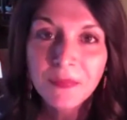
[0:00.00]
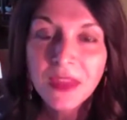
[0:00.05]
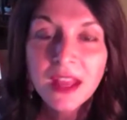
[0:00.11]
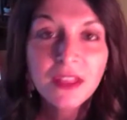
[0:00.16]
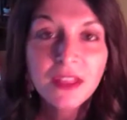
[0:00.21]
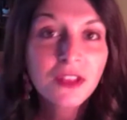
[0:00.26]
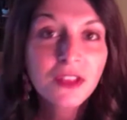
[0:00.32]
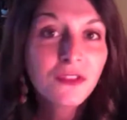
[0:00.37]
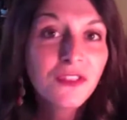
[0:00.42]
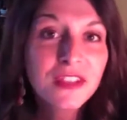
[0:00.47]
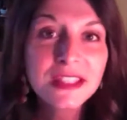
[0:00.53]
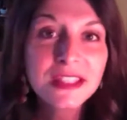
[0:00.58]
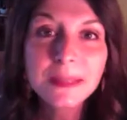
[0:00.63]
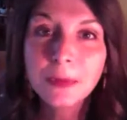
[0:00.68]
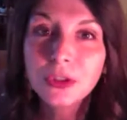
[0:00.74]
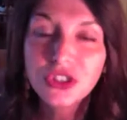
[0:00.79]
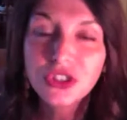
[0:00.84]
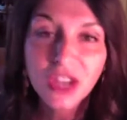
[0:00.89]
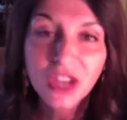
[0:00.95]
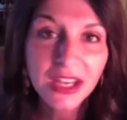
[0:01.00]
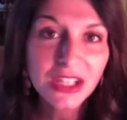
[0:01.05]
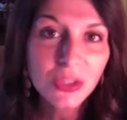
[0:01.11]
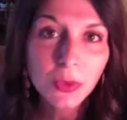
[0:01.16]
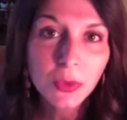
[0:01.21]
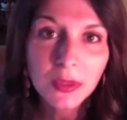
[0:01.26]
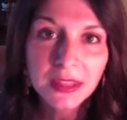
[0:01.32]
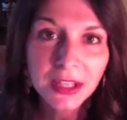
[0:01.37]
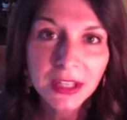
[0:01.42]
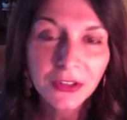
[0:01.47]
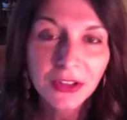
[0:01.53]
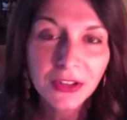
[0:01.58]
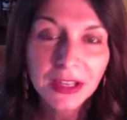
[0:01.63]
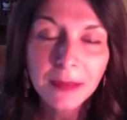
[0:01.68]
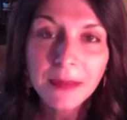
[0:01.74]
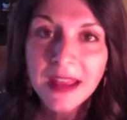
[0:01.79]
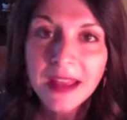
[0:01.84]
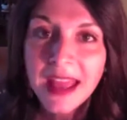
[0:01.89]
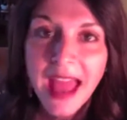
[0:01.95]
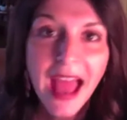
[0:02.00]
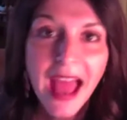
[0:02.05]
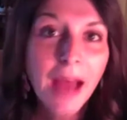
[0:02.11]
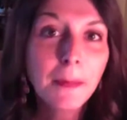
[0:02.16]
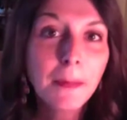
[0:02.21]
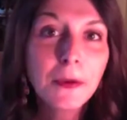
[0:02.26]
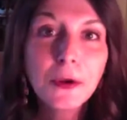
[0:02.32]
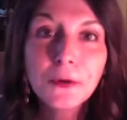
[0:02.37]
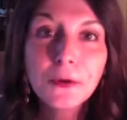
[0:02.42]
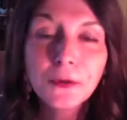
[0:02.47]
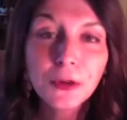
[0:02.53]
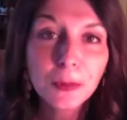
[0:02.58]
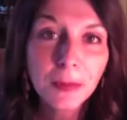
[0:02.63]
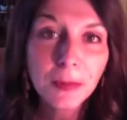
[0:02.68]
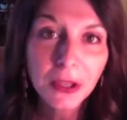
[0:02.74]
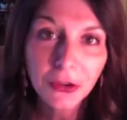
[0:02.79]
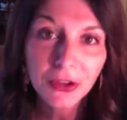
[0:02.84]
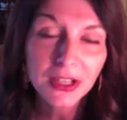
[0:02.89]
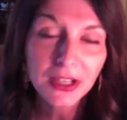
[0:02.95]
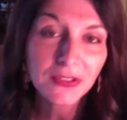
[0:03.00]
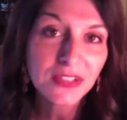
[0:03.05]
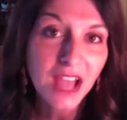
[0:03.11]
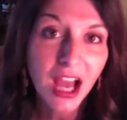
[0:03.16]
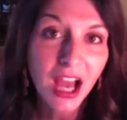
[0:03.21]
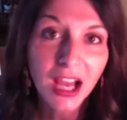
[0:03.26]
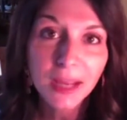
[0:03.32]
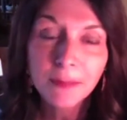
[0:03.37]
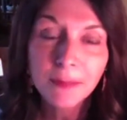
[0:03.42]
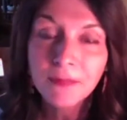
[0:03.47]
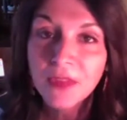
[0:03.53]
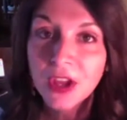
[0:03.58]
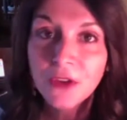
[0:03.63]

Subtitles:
The visible changes with Nerium happen over a period of time.